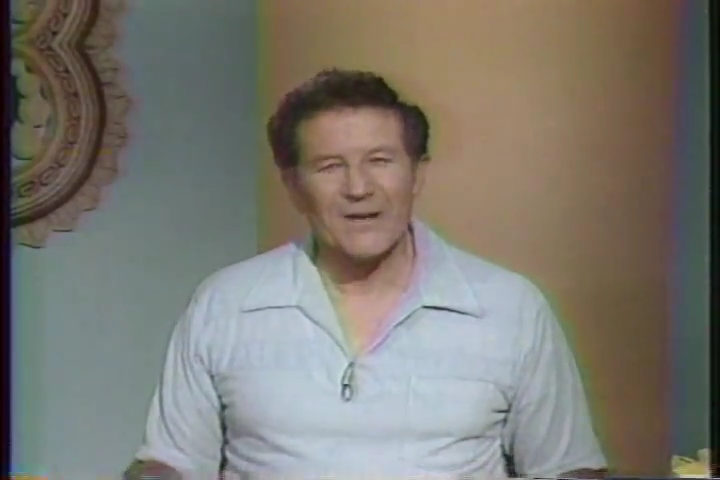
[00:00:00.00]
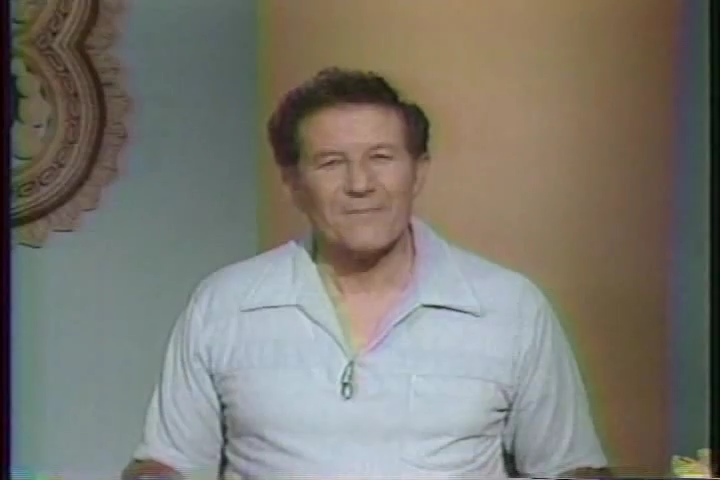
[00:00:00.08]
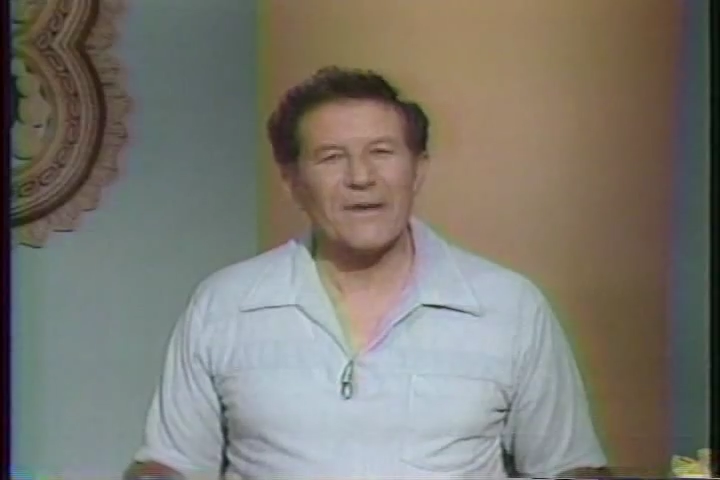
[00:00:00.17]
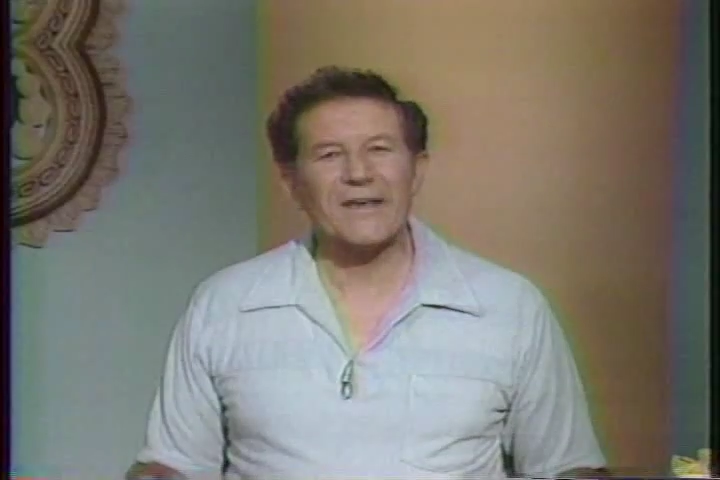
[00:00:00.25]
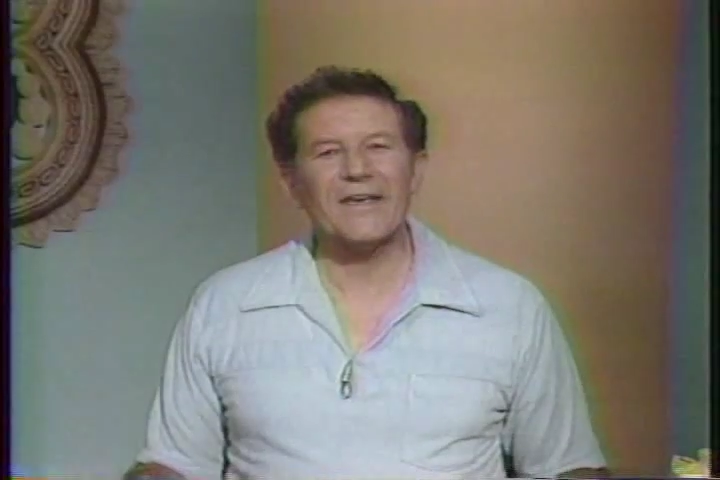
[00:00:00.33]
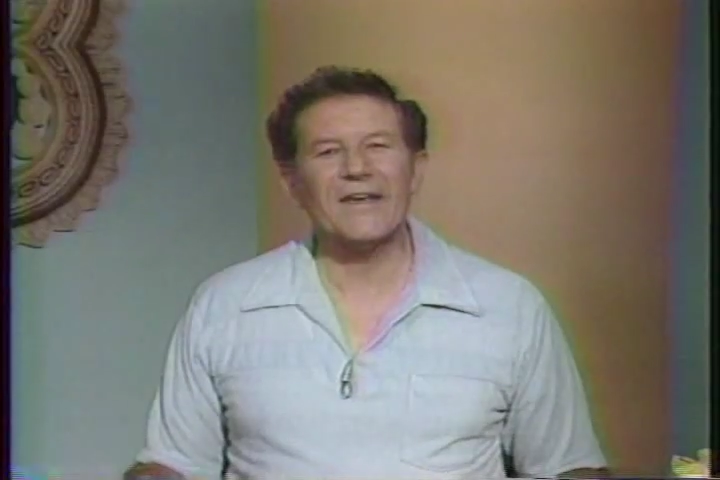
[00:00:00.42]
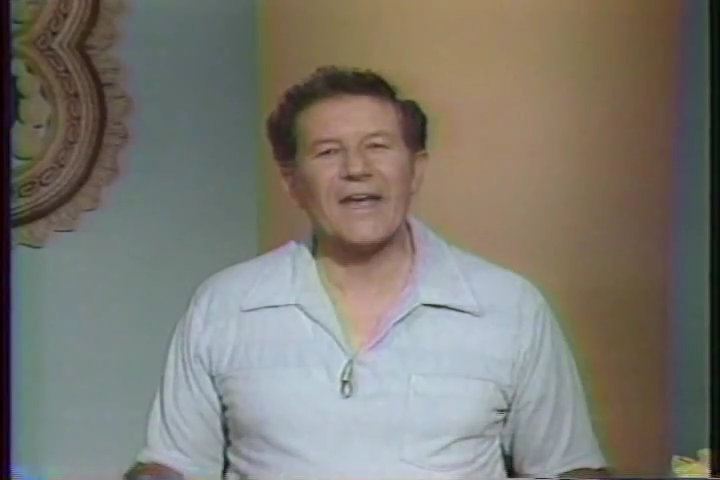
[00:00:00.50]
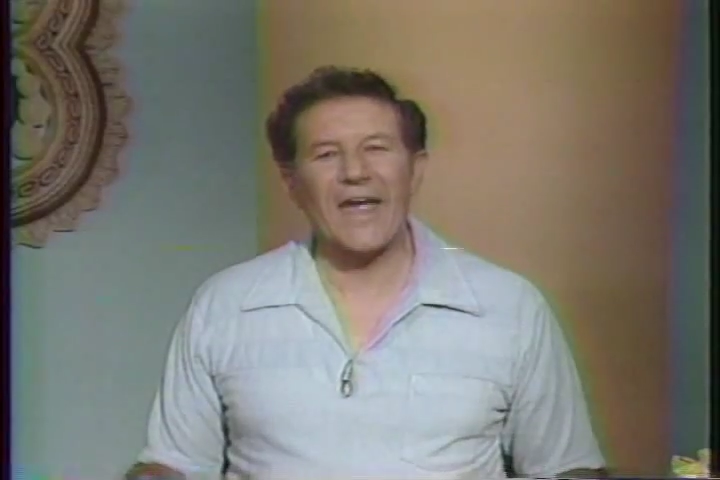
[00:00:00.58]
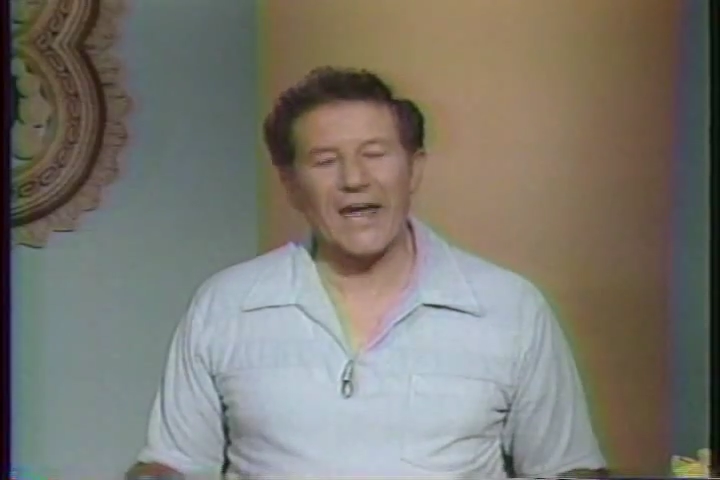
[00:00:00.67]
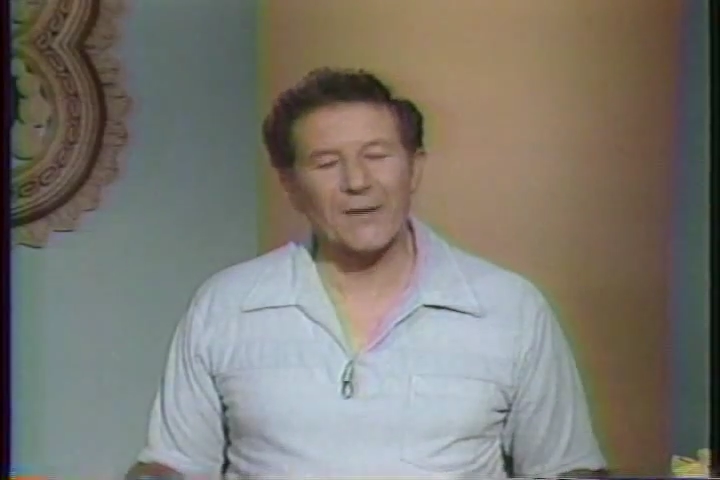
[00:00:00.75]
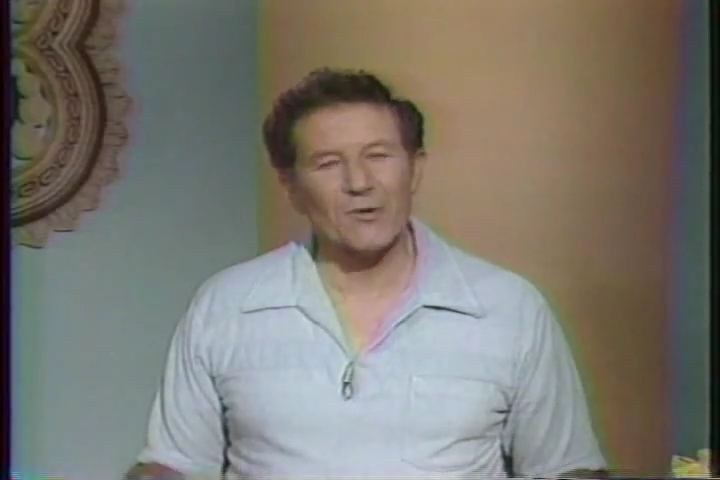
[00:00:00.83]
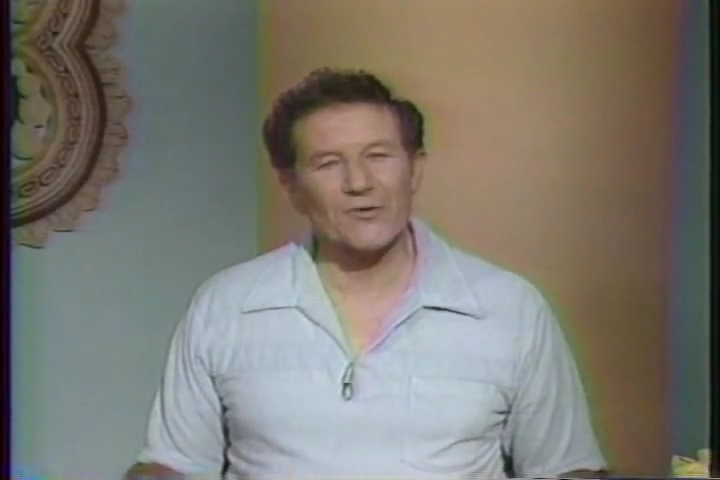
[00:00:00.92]
Making
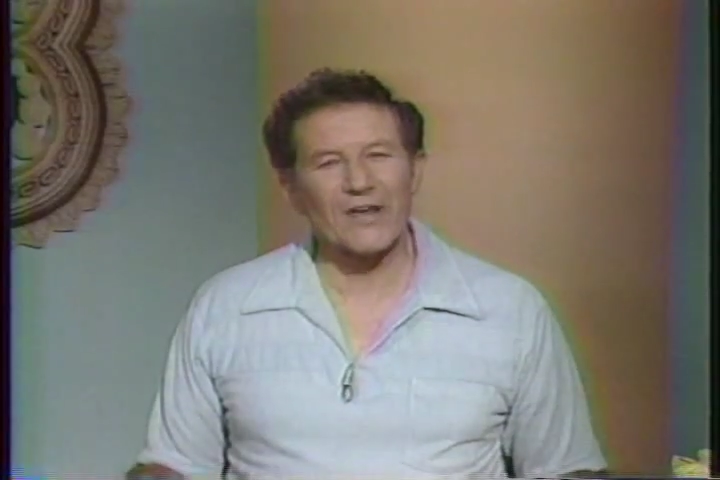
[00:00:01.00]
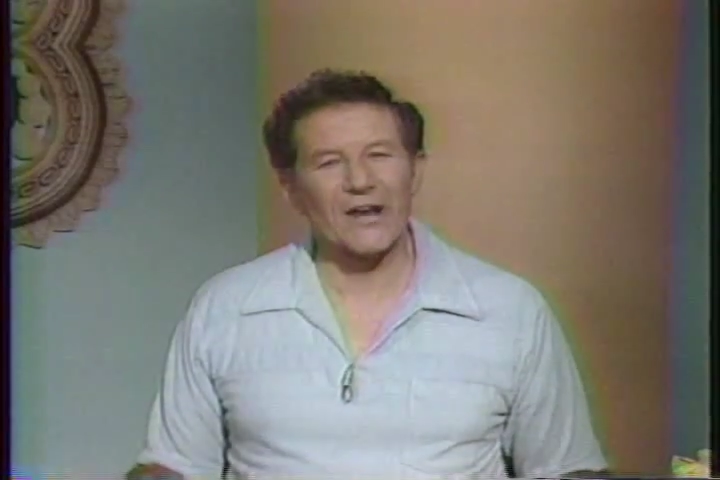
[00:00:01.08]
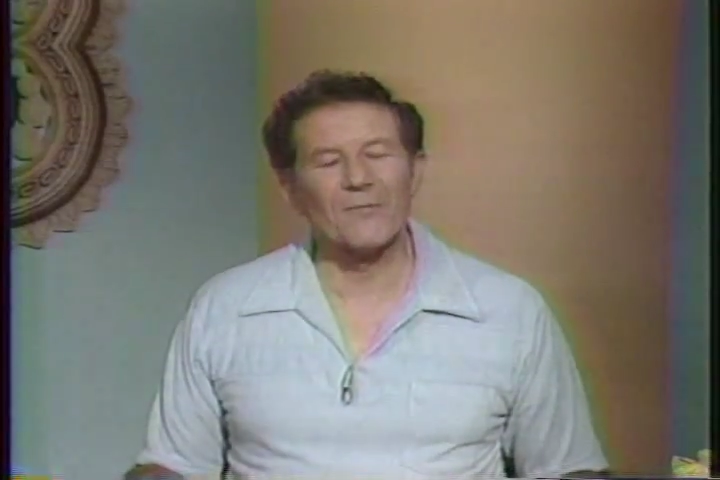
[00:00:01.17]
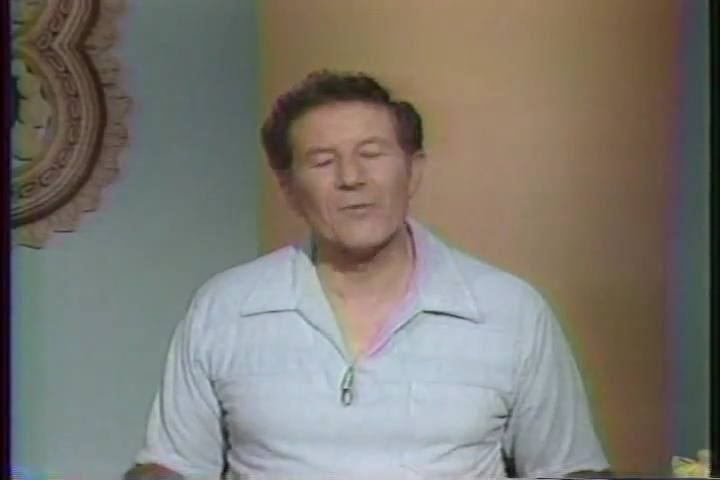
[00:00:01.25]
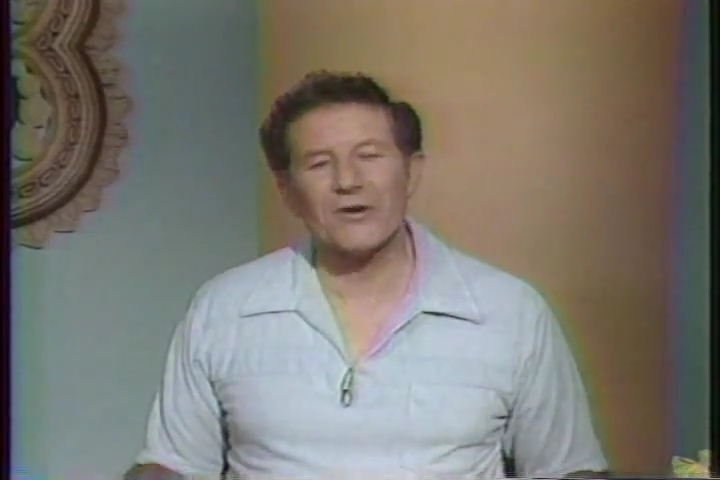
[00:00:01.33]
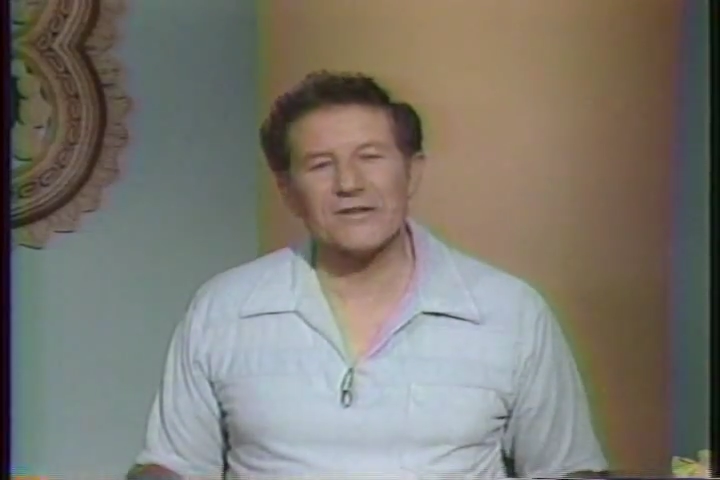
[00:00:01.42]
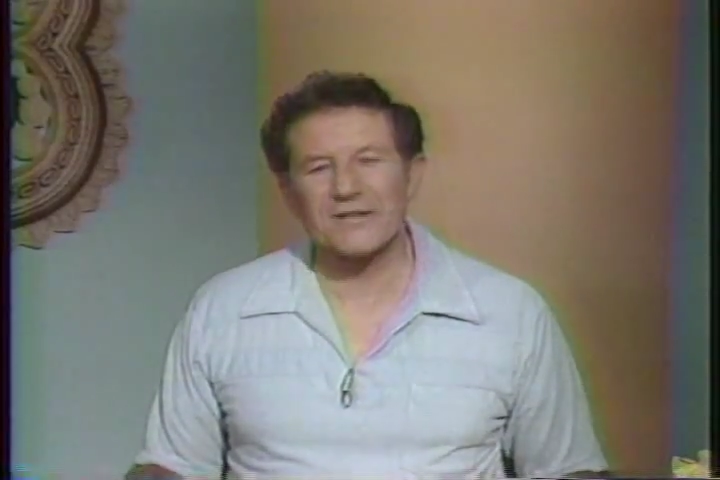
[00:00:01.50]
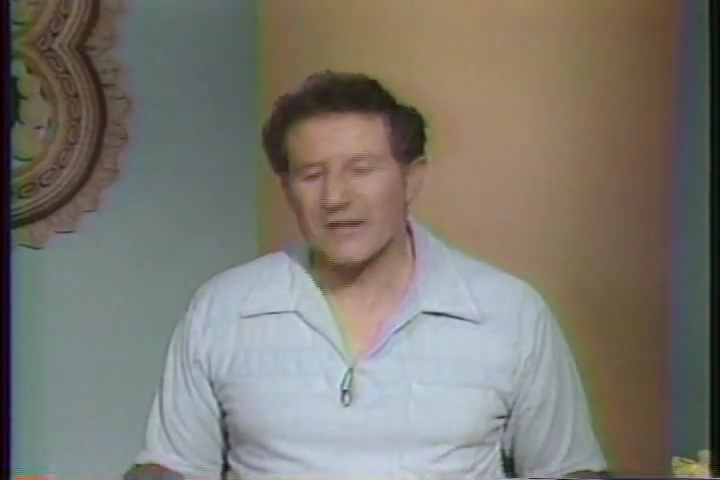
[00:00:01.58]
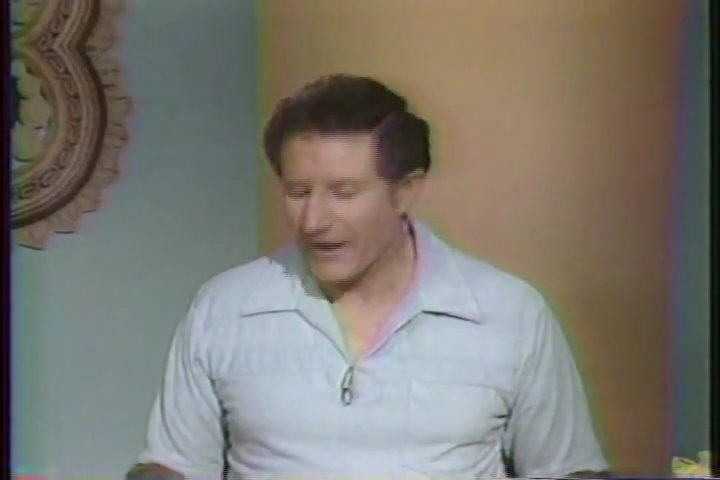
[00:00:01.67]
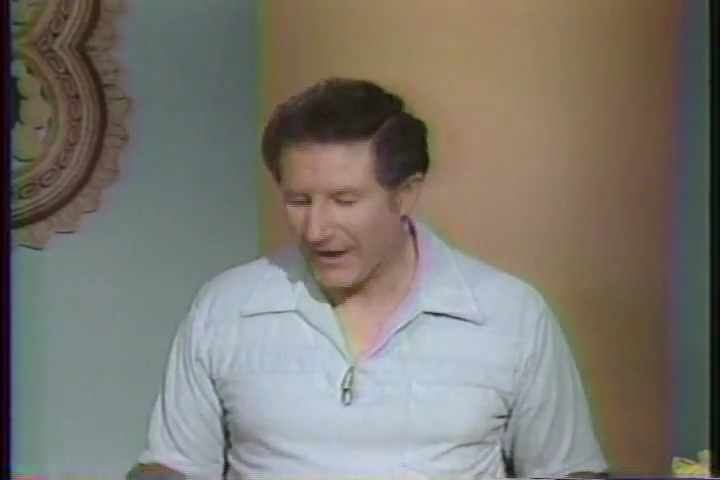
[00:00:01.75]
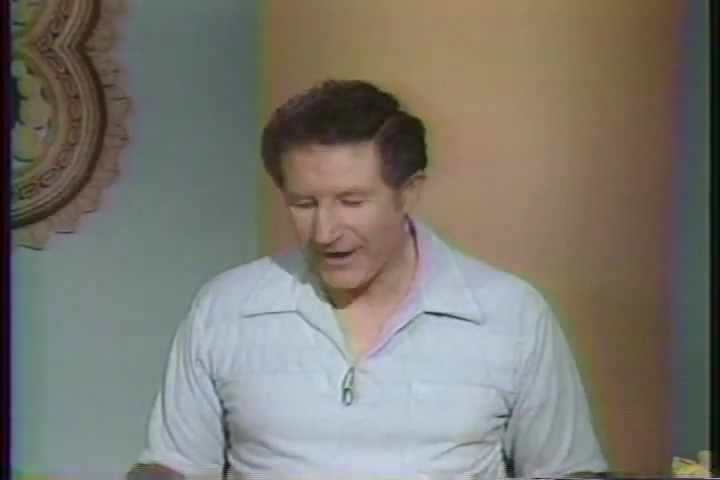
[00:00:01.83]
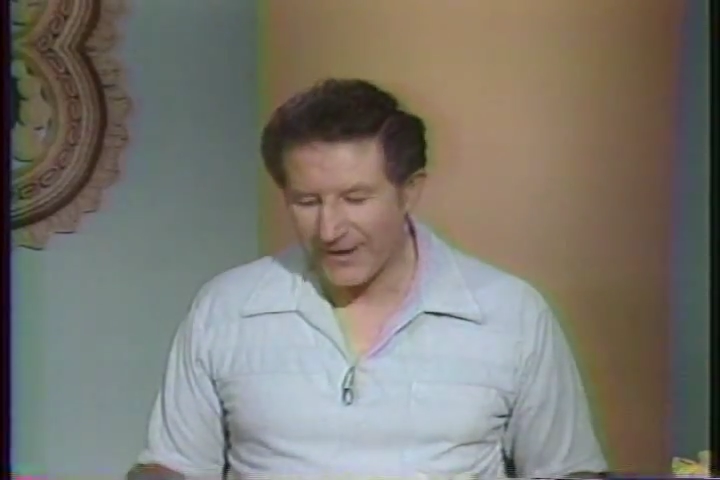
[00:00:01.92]
animals out of moist
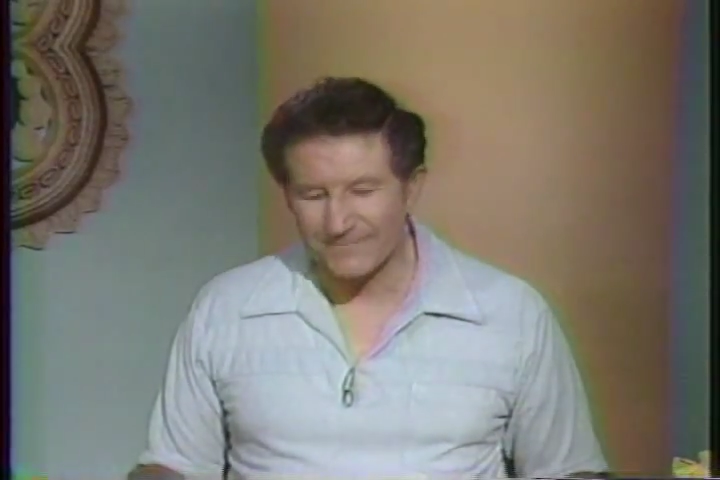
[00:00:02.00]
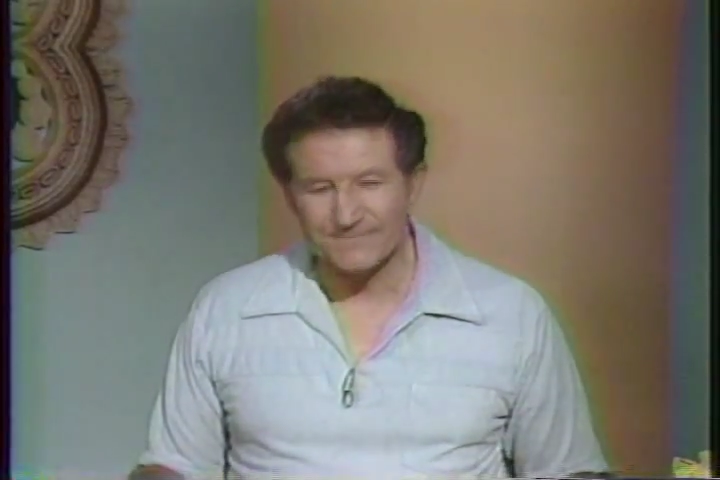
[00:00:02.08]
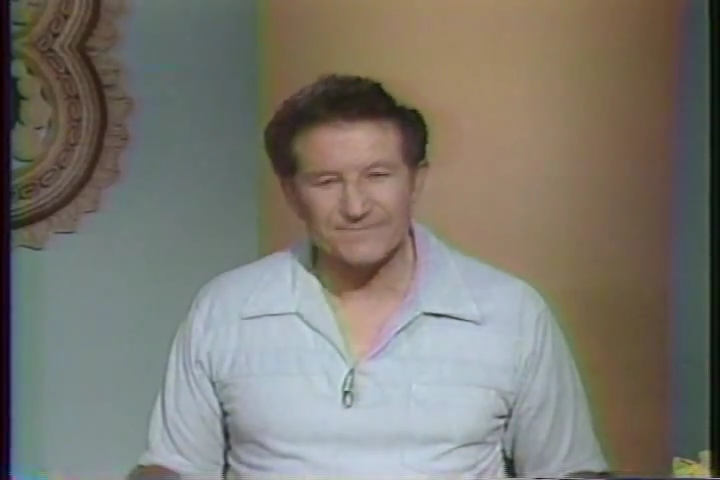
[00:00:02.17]
clay.